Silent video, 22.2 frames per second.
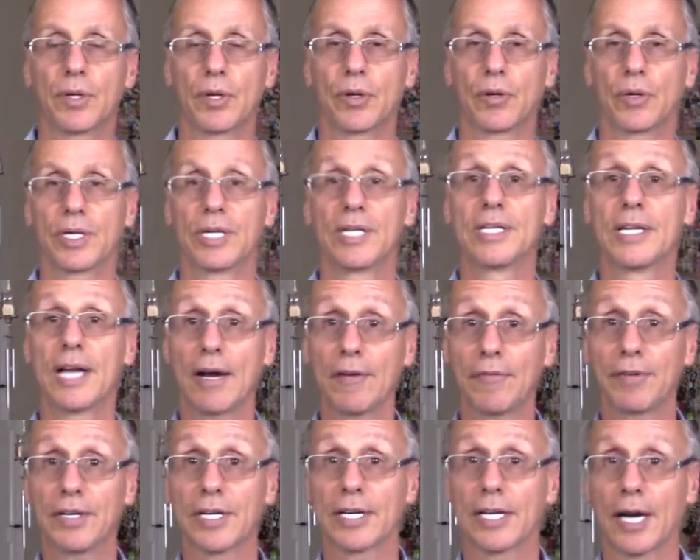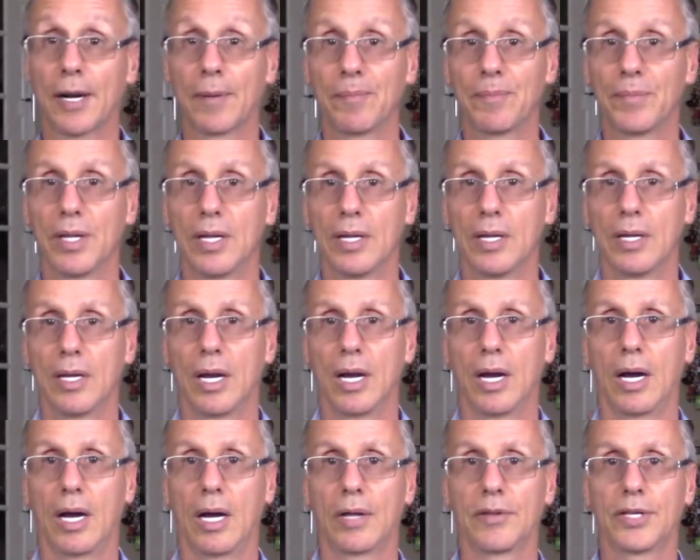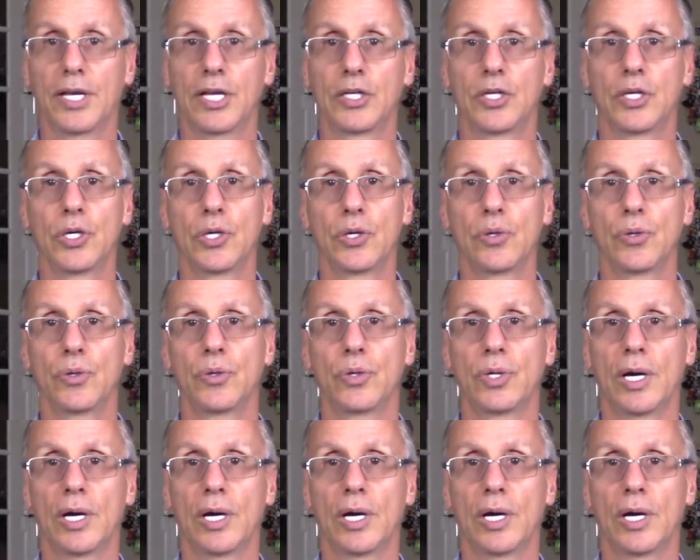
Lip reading: or enough income, then you,